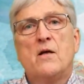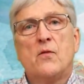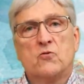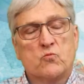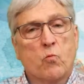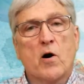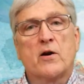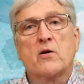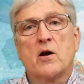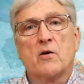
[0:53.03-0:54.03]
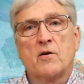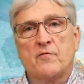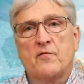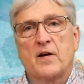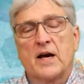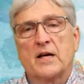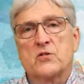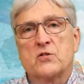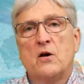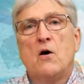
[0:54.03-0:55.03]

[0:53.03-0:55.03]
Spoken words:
those watercolor effects